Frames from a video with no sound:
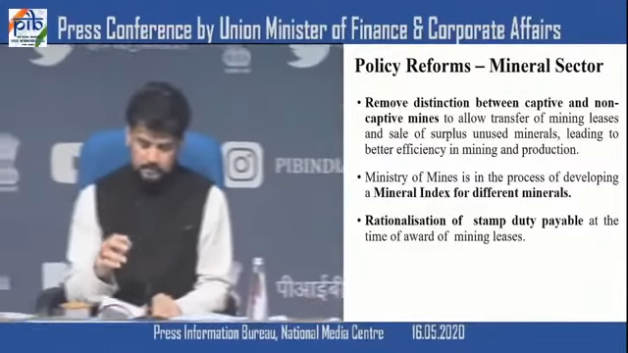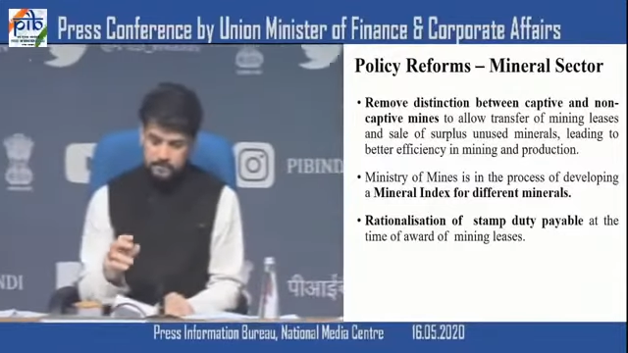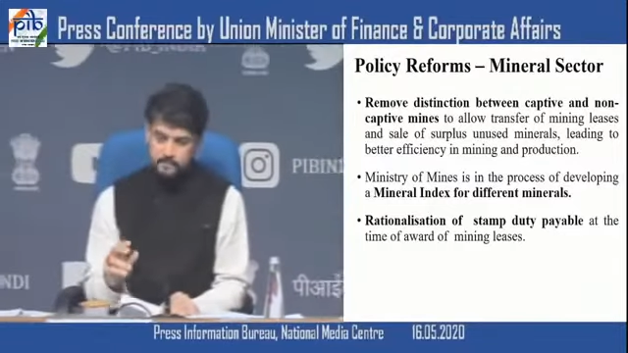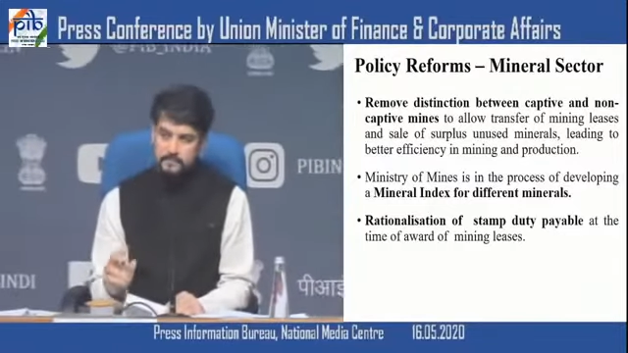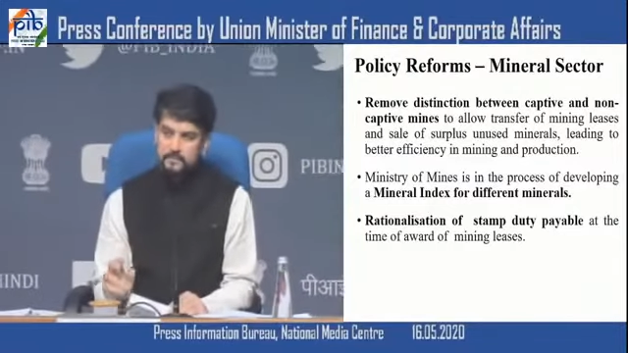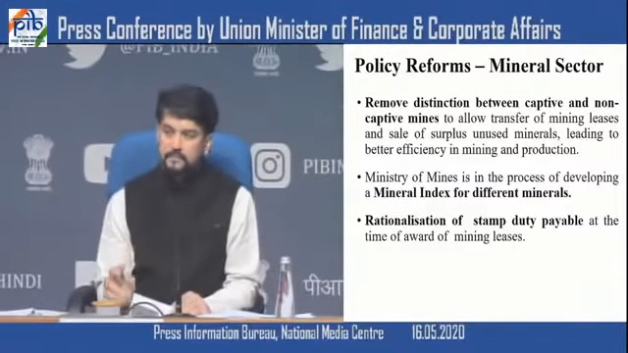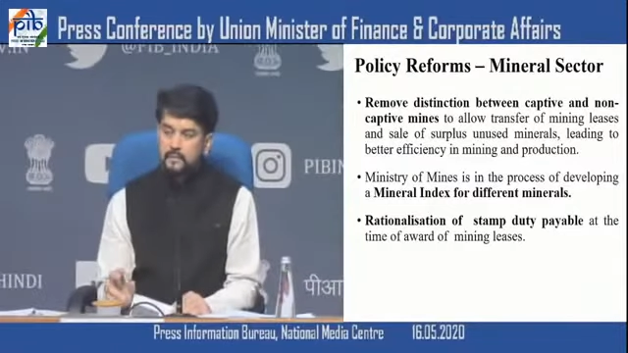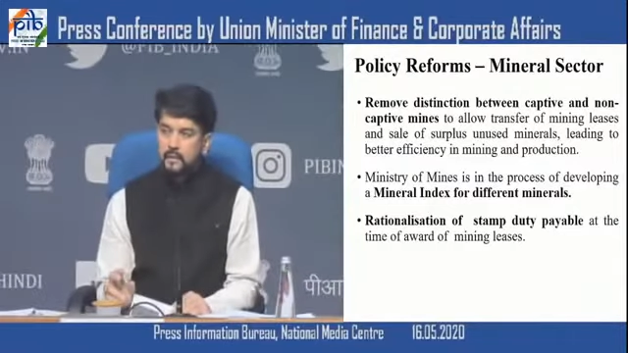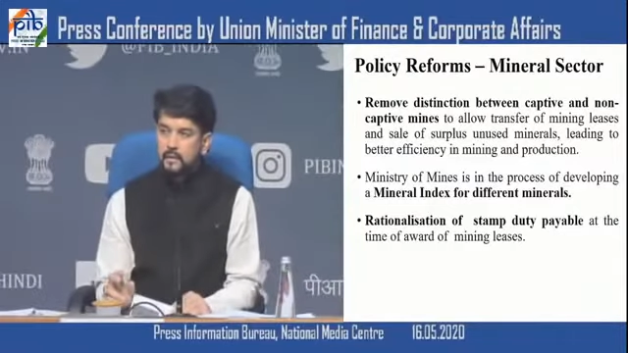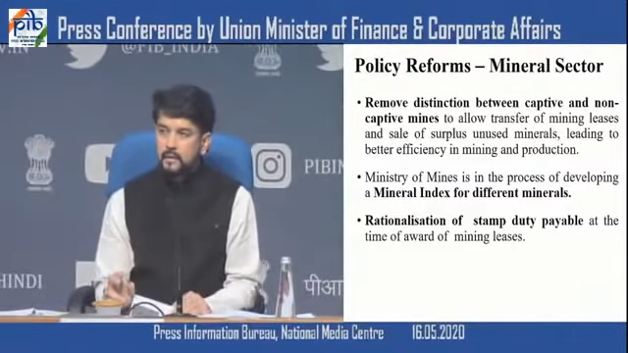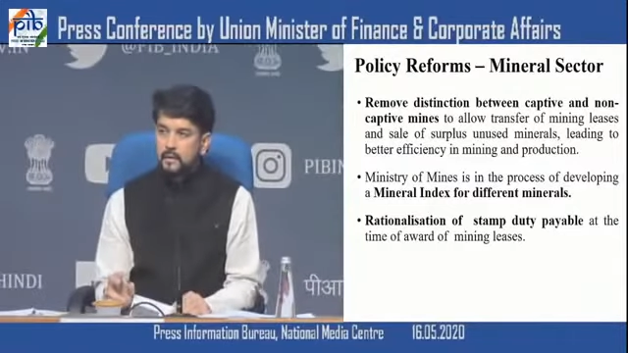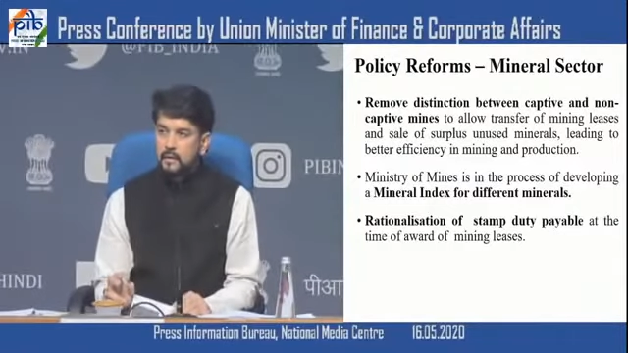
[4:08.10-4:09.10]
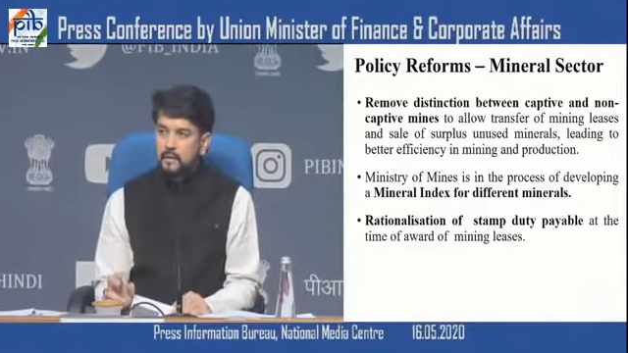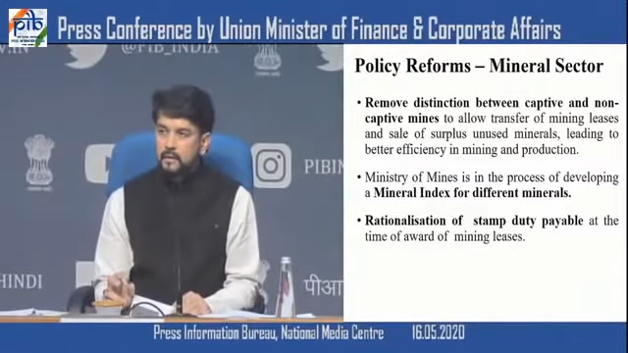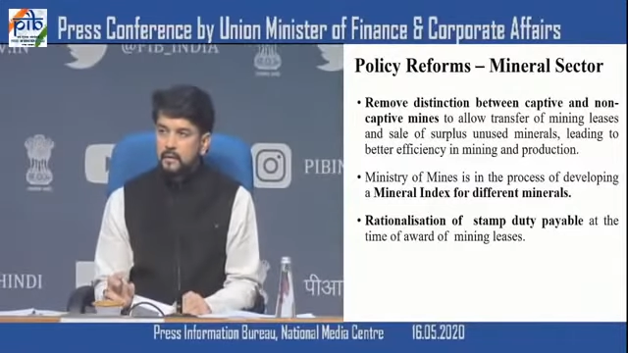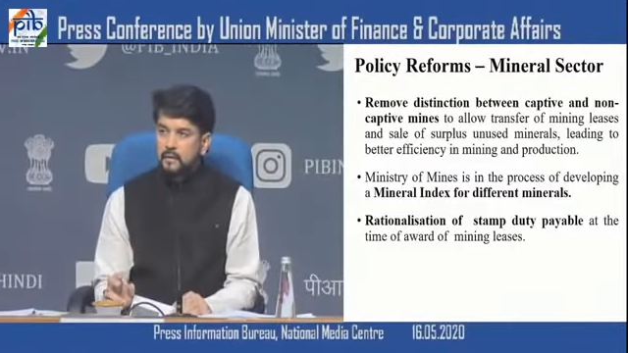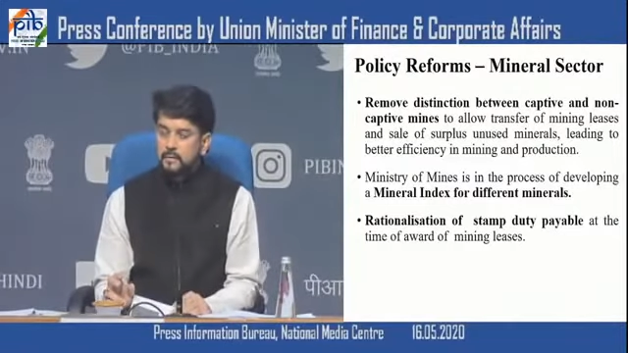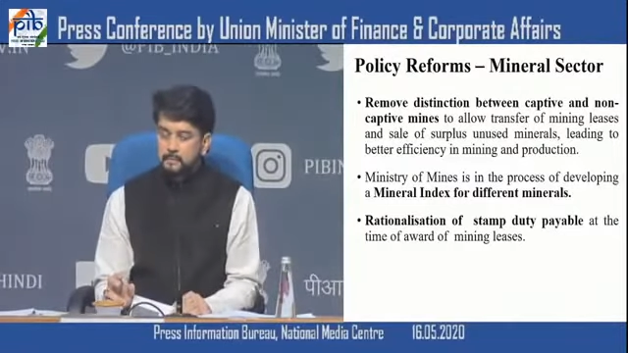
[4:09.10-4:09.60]

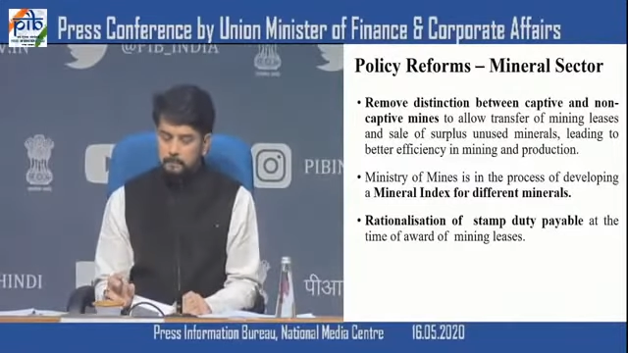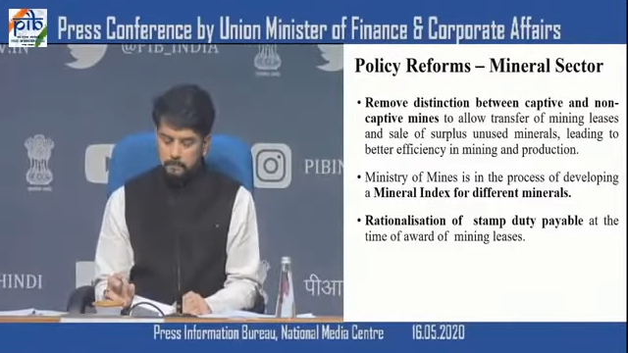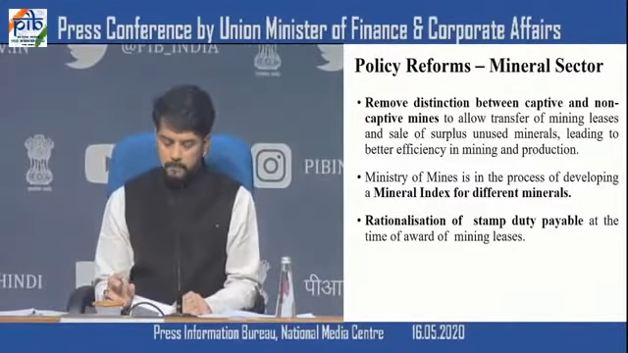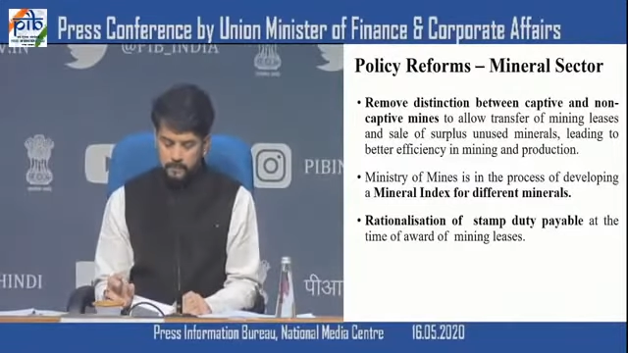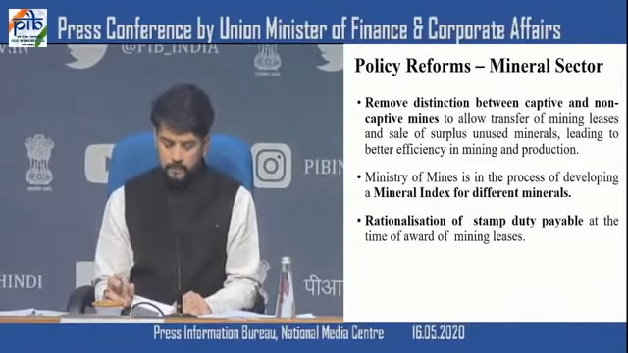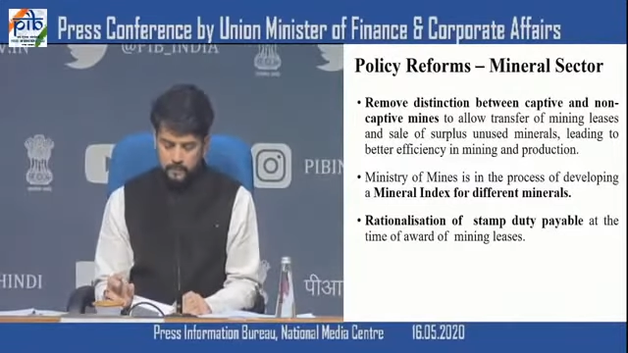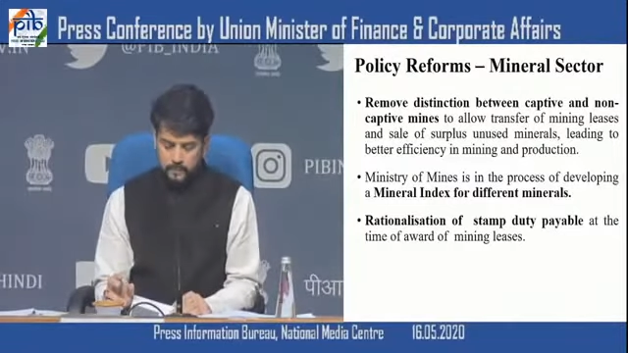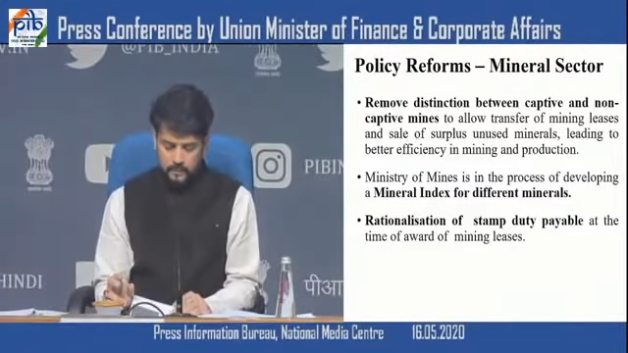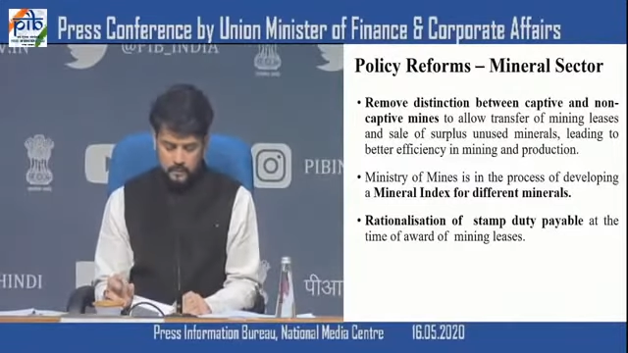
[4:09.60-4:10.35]
(no one is talking)